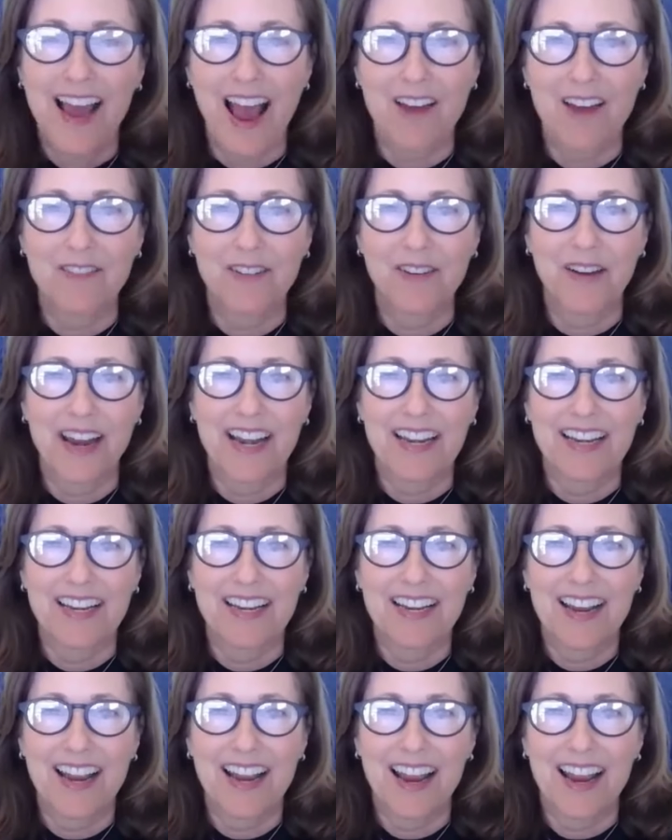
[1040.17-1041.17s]
Have a great
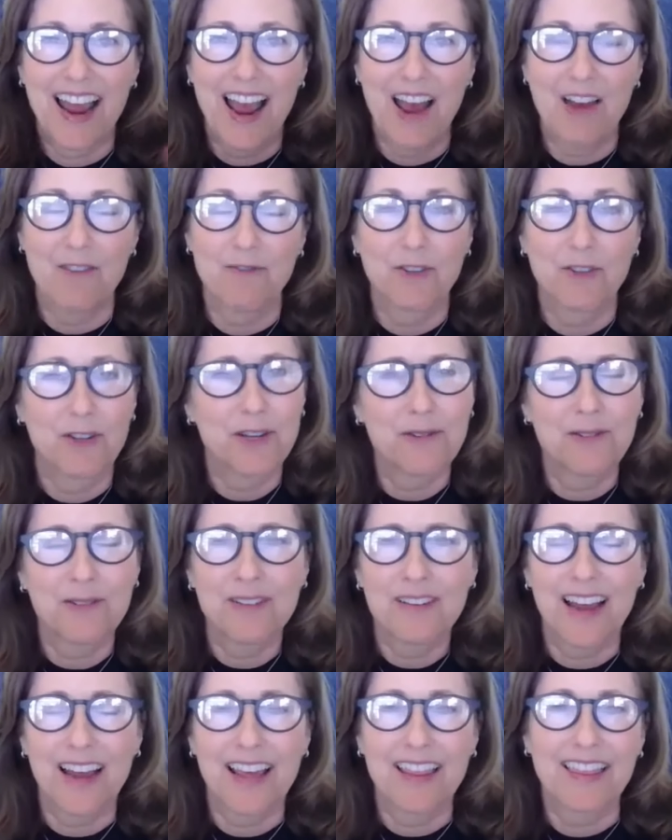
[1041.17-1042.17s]

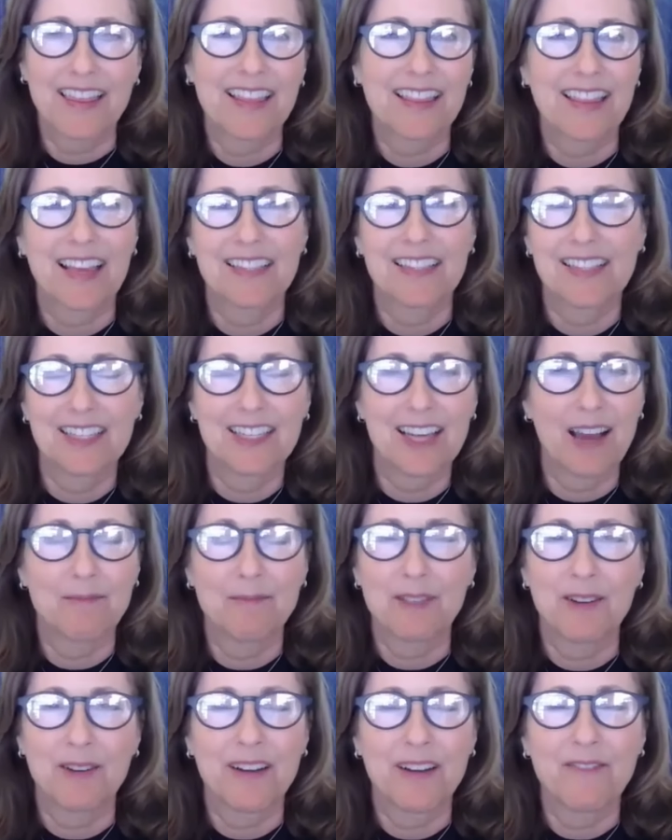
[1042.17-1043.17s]
afternoon. I think that's the time
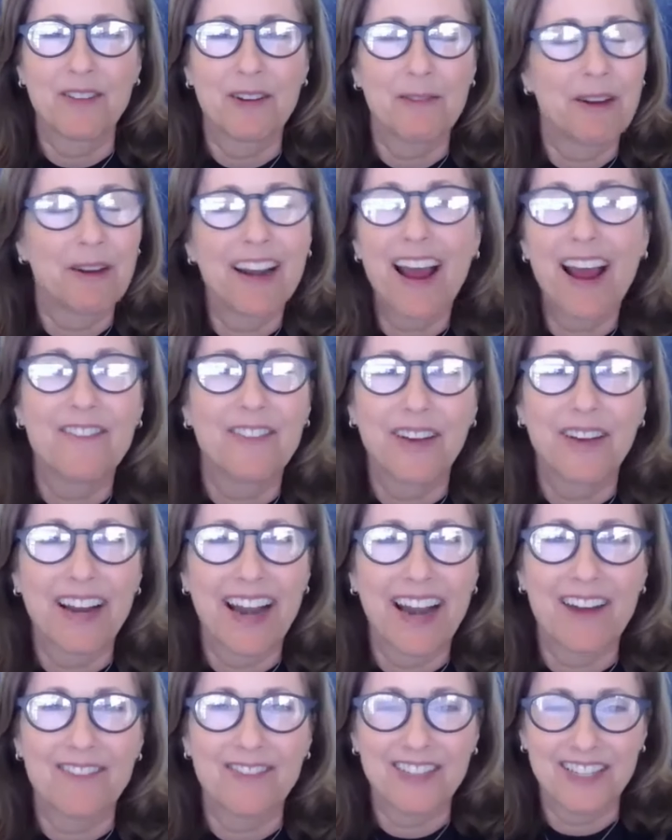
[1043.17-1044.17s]
zone everywhere. Have a great
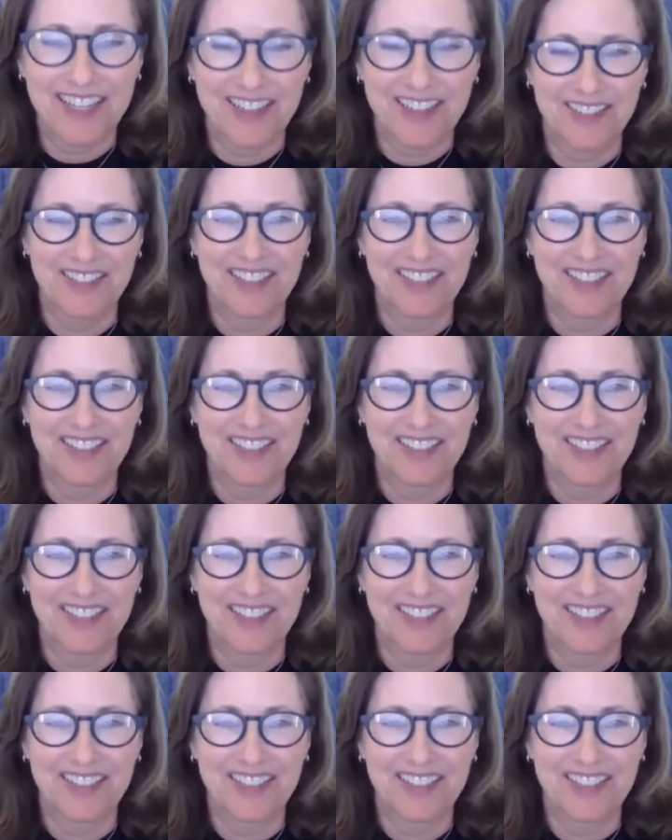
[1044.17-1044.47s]
afternoon.